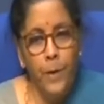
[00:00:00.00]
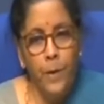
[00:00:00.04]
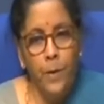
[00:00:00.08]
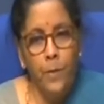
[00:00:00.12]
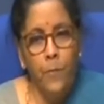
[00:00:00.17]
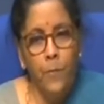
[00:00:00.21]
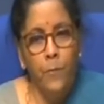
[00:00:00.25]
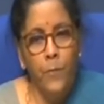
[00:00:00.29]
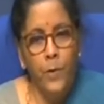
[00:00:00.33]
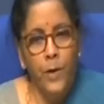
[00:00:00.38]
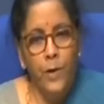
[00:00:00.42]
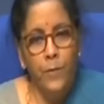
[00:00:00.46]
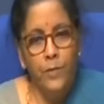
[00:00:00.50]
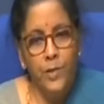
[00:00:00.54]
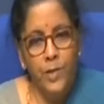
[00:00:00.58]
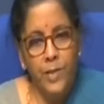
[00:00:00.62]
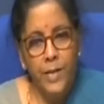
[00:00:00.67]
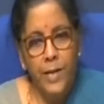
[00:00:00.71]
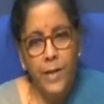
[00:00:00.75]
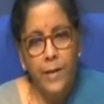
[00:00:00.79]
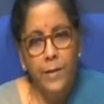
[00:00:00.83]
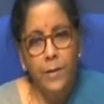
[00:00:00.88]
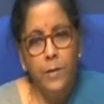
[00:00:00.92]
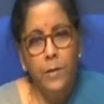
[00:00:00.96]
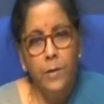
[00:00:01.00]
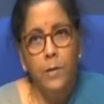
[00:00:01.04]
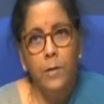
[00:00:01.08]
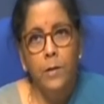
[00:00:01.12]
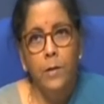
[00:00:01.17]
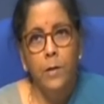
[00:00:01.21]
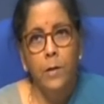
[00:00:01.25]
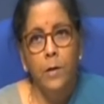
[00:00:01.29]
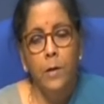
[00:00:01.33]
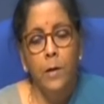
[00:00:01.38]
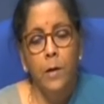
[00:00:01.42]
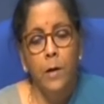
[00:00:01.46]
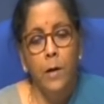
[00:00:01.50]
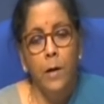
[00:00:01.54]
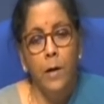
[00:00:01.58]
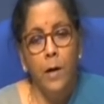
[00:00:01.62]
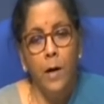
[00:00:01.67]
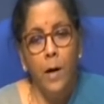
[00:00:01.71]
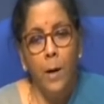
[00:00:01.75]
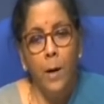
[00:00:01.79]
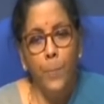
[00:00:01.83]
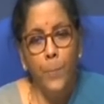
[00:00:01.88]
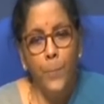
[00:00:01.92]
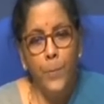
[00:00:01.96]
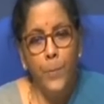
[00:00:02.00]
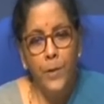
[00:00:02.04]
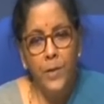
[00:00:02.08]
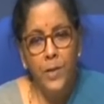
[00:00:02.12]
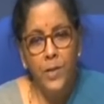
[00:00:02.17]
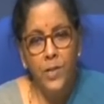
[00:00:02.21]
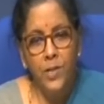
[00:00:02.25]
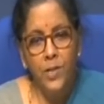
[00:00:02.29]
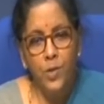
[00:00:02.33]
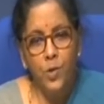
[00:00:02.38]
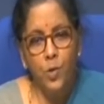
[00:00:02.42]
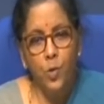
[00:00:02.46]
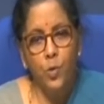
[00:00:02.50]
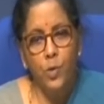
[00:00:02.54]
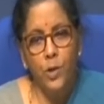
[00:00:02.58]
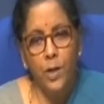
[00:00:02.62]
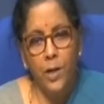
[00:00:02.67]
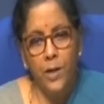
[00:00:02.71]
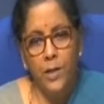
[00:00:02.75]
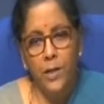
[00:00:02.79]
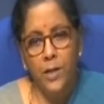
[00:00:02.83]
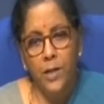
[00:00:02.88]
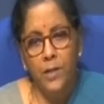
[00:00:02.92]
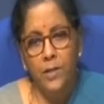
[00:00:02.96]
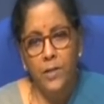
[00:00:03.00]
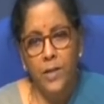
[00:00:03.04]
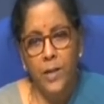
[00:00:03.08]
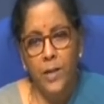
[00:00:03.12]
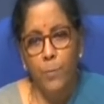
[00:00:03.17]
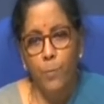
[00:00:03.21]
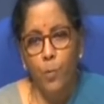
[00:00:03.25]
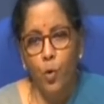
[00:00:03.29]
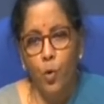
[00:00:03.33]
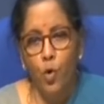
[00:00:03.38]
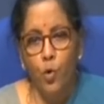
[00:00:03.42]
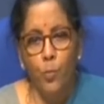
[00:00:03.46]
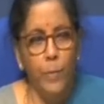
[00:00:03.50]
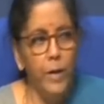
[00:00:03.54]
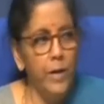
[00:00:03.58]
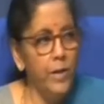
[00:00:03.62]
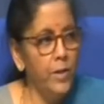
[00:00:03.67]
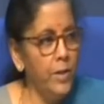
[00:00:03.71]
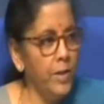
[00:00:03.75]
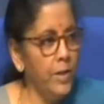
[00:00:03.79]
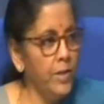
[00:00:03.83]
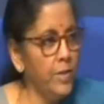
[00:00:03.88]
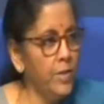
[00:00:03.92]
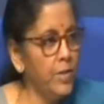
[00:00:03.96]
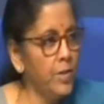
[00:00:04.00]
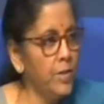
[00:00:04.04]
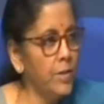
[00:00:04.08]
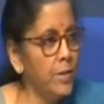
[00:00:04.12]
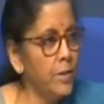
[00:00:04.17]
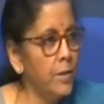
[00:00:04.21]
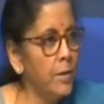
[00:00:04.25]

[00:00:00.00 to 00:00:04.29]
We have said companies could conduct their board meetings,